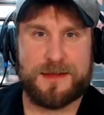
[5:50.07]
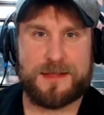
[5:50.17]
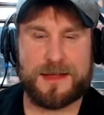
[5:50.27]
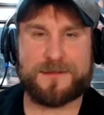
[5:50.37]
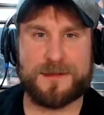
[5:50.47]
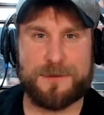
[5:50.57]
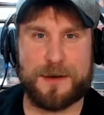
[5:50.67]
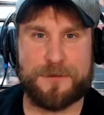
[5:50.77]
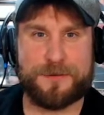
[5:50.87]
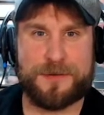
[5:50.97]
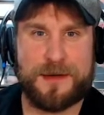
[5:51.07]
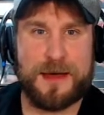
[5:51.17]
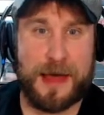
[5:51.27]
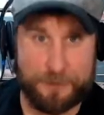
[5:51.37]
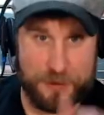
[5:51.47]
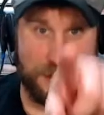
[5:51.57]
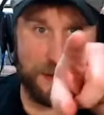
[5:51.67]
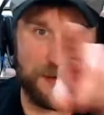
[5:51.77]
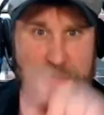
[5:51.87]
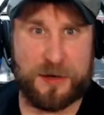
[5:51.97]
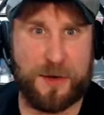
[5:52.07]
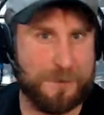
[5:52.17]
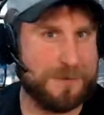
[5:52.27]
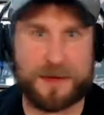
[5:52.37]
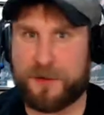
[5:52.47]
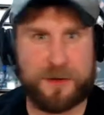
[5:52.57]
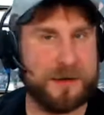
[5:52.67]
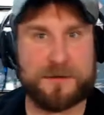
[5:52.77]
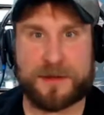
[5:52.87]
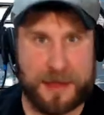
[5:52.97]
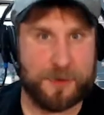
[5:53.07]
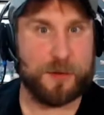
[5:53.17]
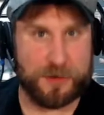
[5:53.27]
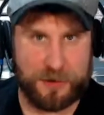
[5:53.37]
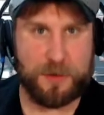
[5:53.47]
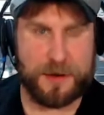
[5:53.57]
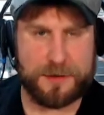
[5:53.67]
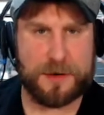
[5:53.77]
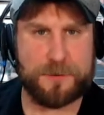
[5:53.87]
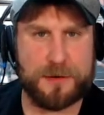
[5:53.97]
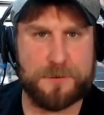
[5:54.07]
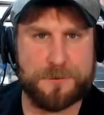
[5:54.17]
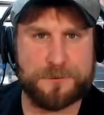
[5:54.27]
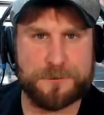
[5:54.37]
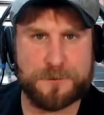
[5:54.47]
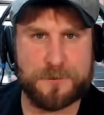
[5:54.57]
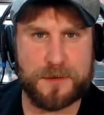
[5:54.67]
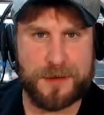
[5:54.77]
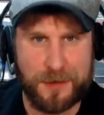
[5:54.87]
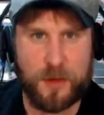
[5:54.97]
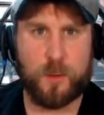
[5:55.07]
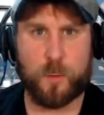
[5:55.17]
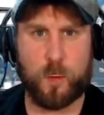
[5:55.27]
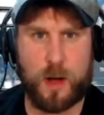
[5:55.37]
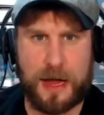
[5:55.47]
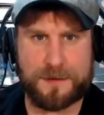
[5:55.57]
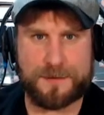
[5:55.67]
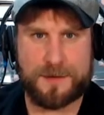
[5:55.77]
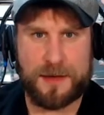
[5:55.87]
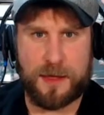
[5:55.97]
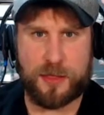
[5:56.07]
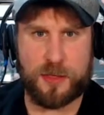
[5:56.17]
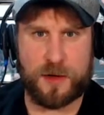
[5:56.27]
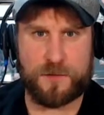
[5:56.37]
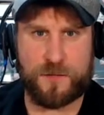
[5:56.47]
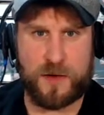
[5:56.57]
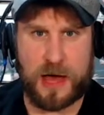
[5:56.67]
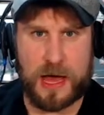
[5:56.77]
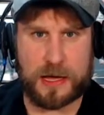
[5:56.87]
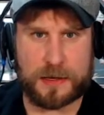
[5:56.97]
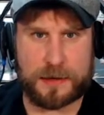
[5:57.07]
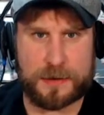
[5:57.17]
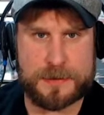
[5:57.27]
Less than a month. I'm looking at you. I'm dead looking into the camera at you, AEW. What the fuck?